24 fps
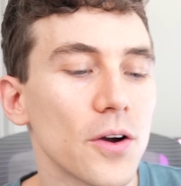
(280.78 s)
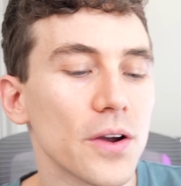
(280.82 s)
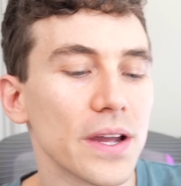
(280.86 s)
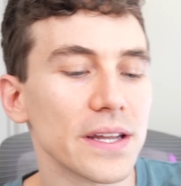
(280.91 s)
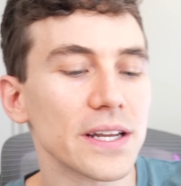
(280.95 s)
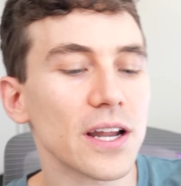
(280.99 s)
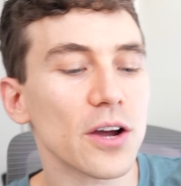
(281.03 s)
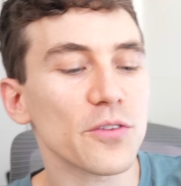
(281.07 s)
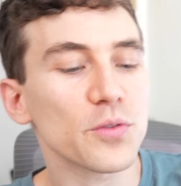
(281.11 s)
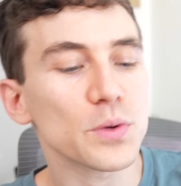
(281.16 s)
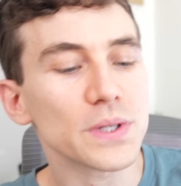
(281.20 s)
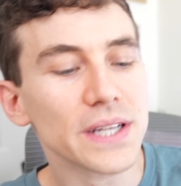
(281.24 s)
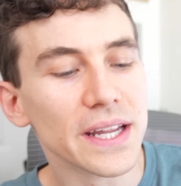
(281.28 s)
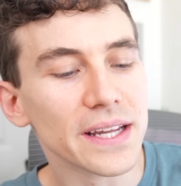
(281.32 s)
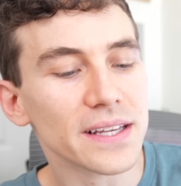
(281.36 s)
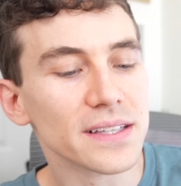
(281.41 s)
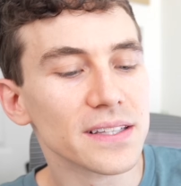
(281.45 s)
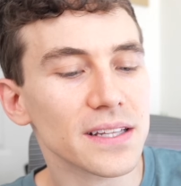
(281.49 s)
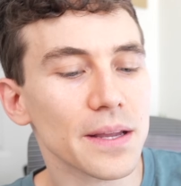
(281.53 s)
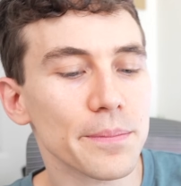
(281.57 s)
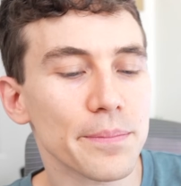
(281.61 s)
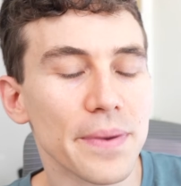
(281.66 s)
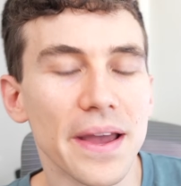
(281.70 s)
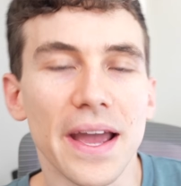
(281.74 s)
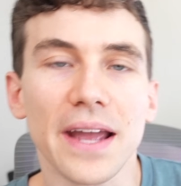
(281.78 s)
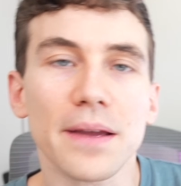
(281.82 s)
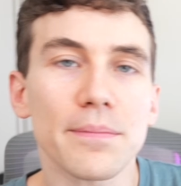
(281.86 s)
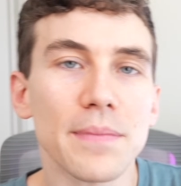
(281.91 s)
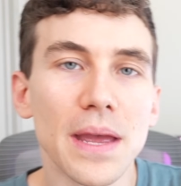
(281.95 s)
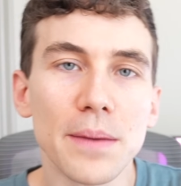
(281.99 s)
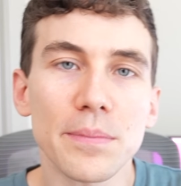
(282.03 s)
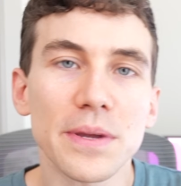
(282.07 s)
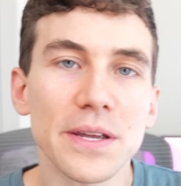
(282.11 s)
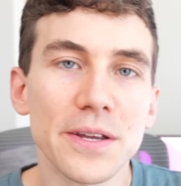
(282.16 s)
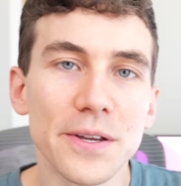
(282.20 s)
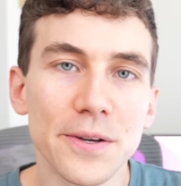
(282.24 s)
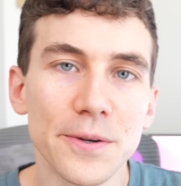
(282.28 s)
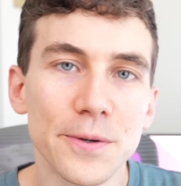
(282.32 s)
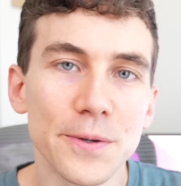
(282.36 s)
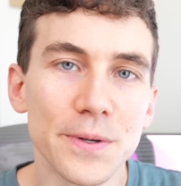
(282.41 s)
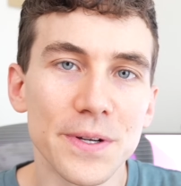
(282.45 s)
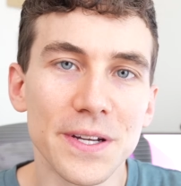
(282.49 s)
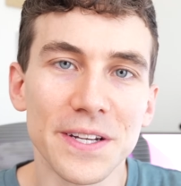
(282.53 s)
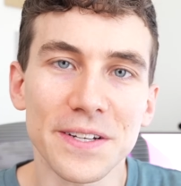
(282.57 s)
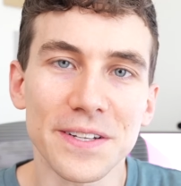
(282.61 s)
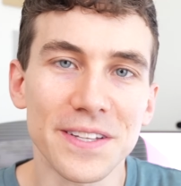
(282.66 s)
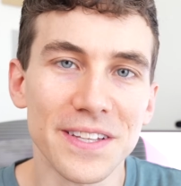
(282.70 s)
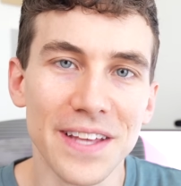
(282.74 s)
Okay, now if we take a step back, maybe you
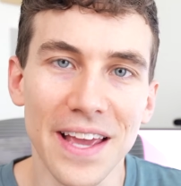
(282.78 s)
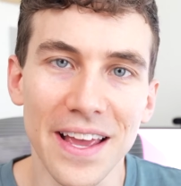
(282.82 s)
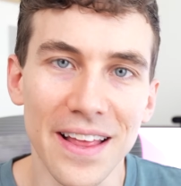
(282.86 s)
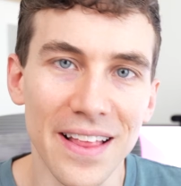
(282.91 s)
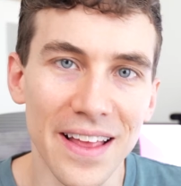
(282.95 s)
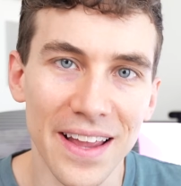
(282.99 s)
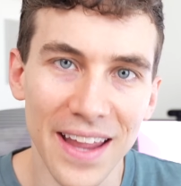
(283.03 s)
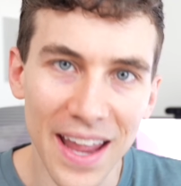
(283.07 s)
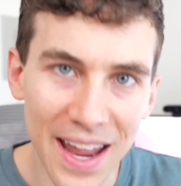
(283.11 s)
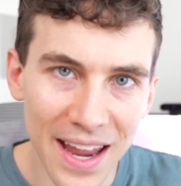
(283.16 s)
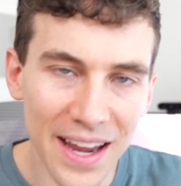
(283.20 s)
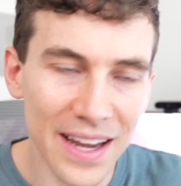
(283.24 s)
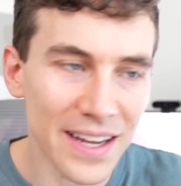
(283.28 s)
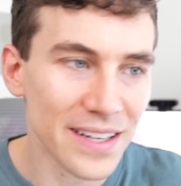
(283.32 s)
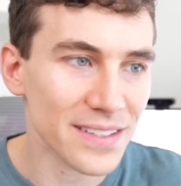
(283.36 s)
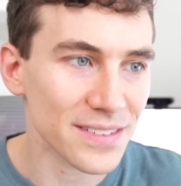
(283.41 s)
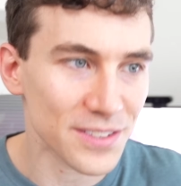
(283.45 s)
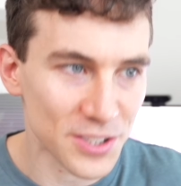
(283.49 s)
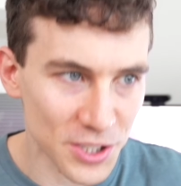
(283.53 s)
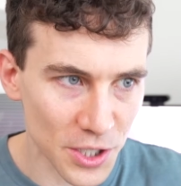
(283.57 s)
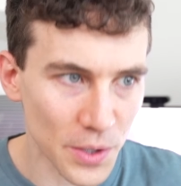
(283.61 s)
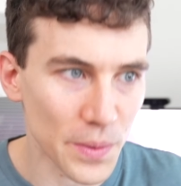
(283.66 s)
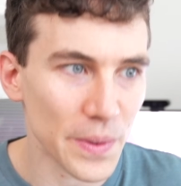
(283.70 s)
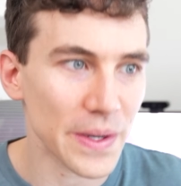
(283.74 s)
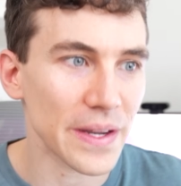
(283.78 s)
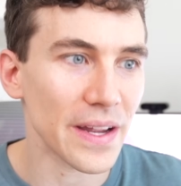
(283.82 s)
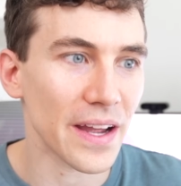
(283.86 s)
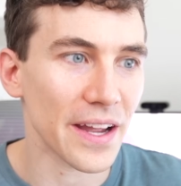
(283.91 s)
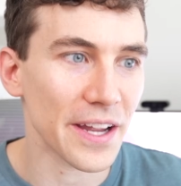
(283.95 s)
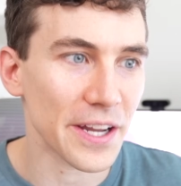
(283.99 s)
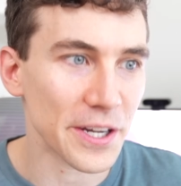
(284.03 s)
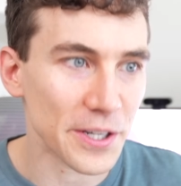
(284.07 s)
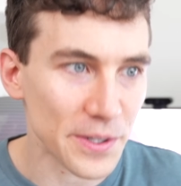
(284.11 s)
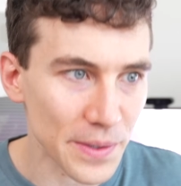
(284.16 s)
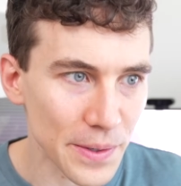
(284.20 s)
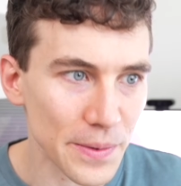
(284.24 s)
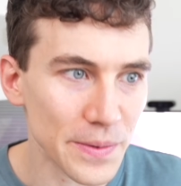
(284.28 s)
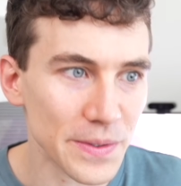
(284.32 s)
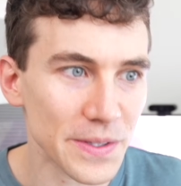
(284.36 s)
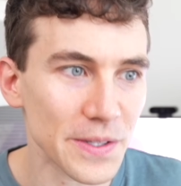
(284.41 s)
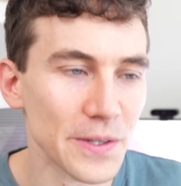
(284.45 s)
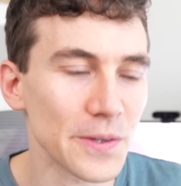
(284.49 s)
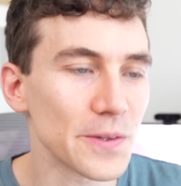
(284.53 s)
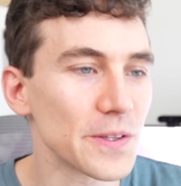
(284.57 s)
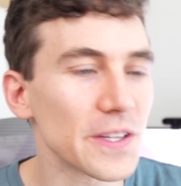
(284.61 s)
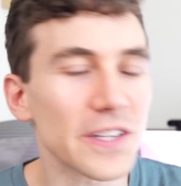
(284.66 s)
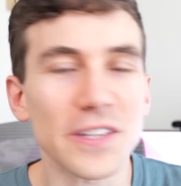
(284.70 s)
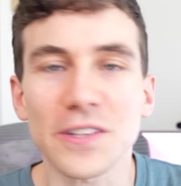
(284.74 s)
can say like, hey, Joey, I agree with
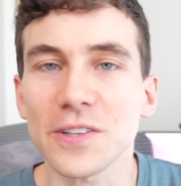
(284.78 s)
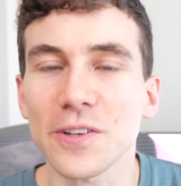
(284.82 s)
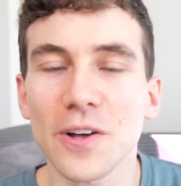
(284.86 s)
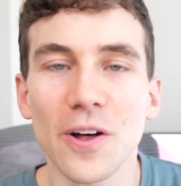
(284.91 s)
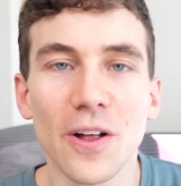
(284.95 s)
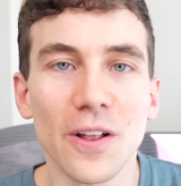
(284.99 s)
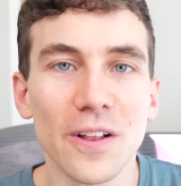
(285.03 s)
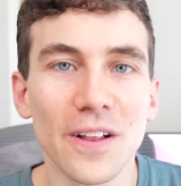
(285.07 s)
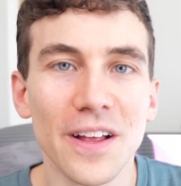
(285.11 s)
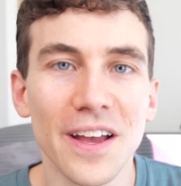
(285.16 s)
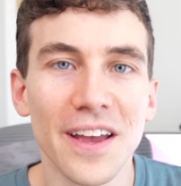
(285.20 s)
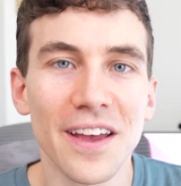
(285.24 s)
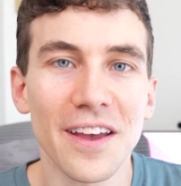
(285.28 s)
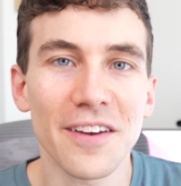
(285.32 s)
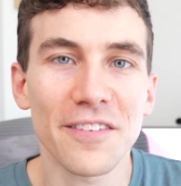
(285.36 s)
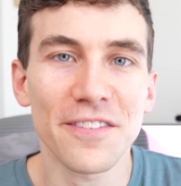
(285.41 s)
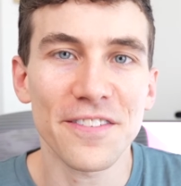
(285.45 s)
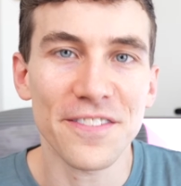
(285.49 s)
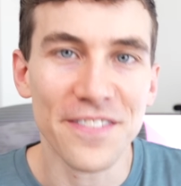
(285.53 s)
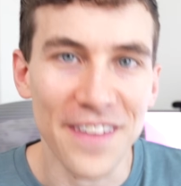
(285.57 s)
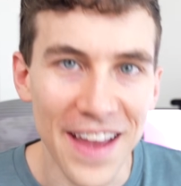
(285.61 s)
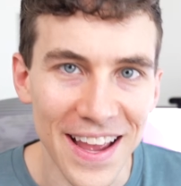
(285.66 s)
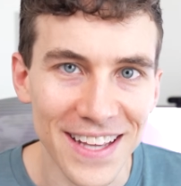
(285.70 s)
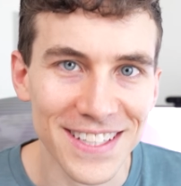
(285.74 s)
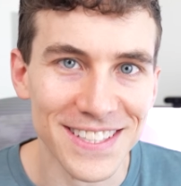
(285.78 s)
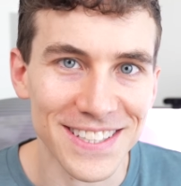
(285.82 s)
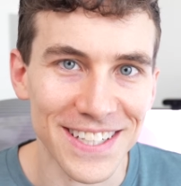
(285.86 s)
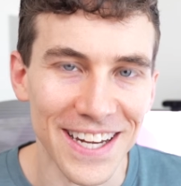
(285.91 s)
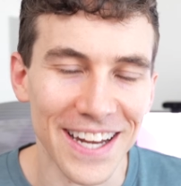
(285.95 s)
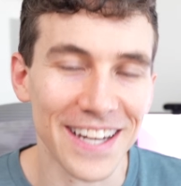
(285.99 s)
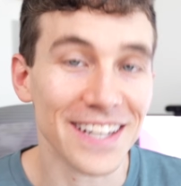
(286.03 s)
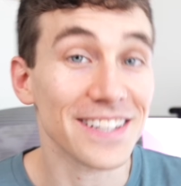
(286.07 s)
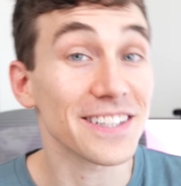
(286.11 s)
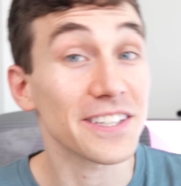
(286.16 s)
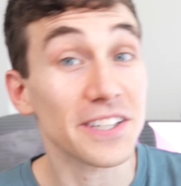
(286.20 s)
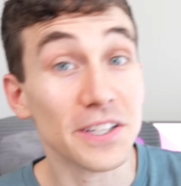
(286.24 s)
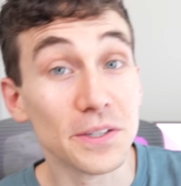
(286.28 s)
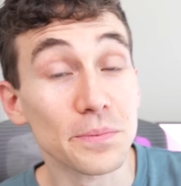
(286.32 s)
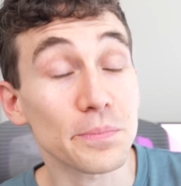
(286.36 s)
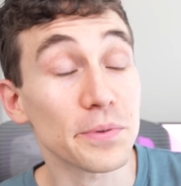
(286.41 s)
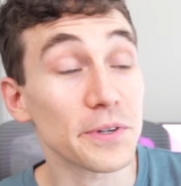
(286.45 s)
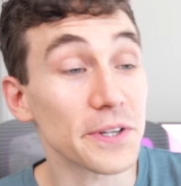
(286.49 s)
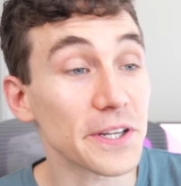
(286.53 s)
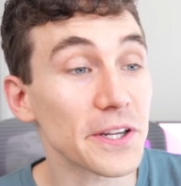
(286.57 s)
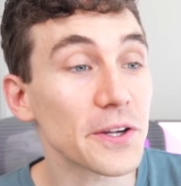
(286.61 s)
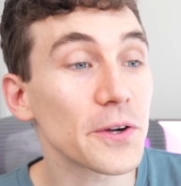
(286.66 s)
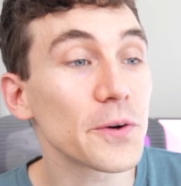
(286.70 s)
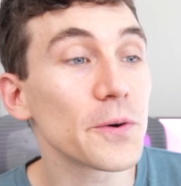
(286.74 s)
you. This is all fascinating. This is
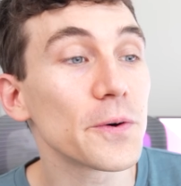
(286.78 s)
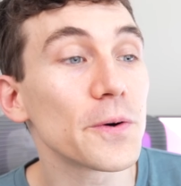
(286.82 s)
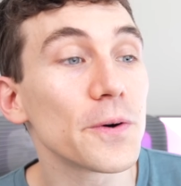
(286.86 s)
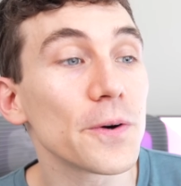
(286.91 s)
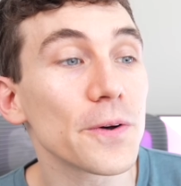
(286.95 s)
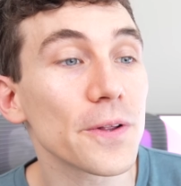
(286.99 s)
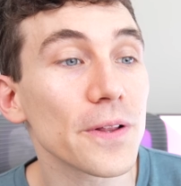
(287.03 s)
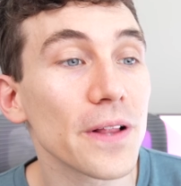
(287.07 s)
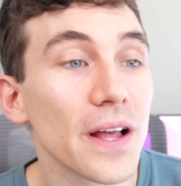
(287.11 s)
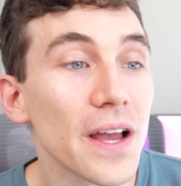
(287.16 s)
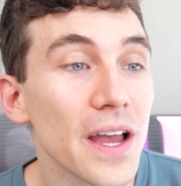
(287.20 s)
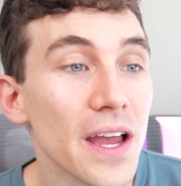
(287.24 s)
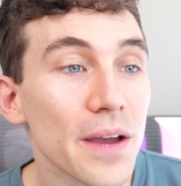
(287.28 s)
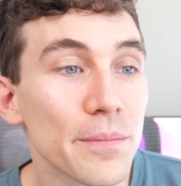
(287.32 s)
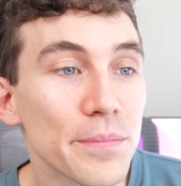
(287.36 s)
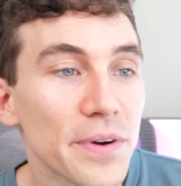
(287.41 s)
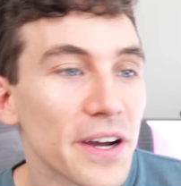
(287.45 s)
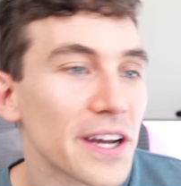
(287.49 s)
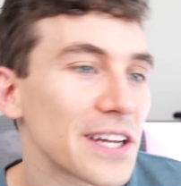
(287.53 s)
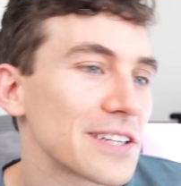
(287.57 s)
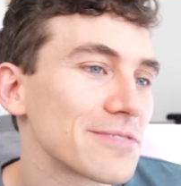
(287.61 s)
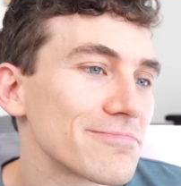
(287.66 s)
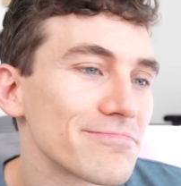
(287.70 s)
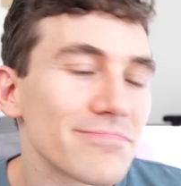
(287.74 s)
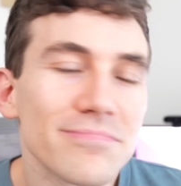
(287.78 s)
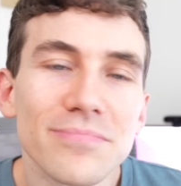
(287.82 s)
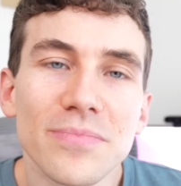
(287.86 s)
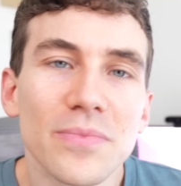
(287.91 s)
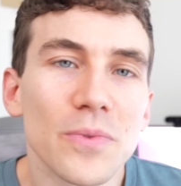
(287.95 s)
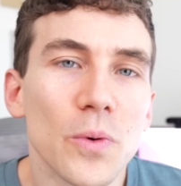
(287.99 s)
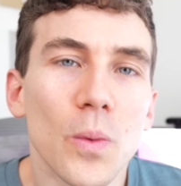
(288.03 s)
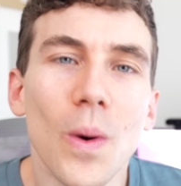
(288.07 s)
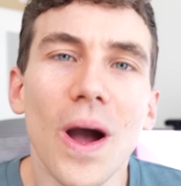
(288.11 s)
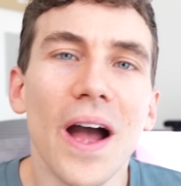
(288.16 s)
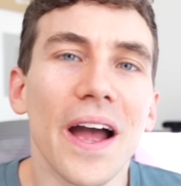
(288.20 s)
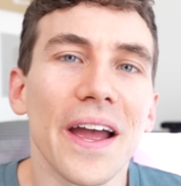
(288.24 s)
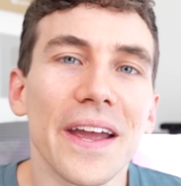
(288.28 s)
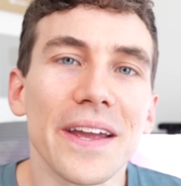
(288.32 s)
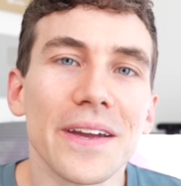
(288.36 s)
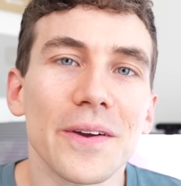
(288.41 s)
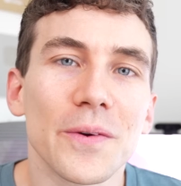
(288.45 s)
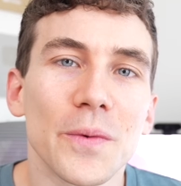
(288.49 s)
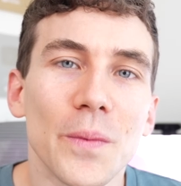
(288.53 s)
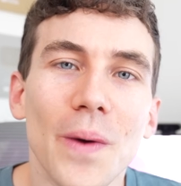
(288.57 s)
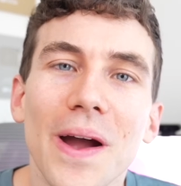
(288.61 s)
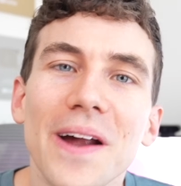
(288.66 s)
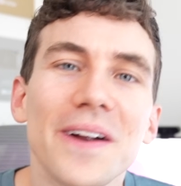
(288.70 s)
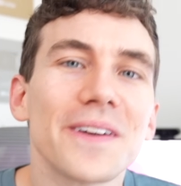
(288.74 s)
pretty cool, but why?
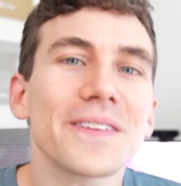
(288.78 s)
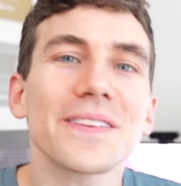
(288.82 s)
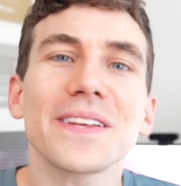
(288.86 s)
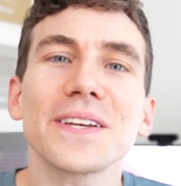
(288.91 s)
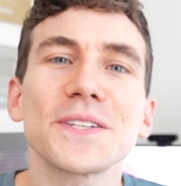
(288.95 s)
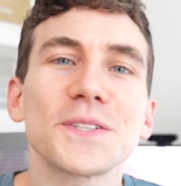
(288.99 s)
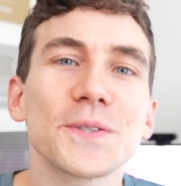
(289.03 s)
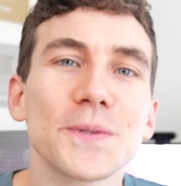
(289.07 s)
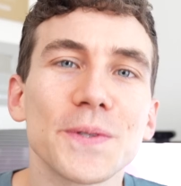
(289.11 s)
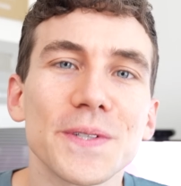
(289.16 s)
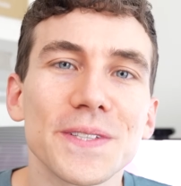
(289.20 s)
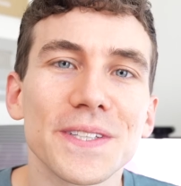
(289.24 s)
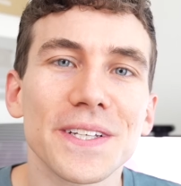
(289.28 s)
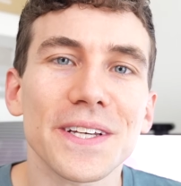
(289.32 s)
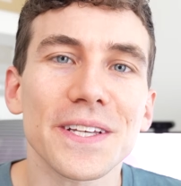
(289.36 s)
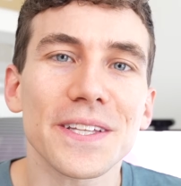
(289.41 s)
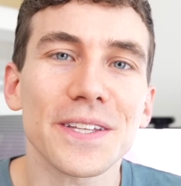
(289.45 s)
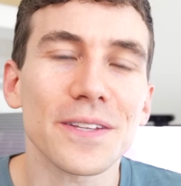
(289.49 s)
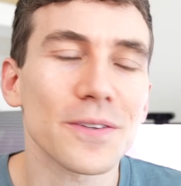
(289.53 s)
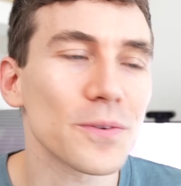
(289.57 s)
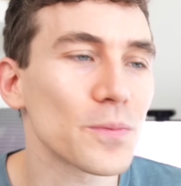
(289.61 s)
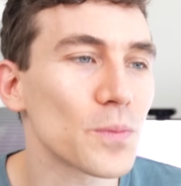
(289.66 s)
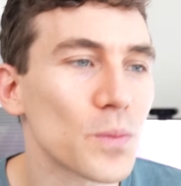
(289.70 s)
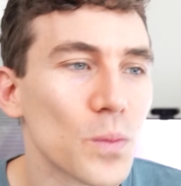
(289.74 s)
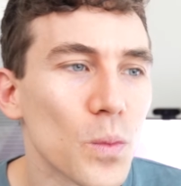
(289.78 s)
Why are they doing this?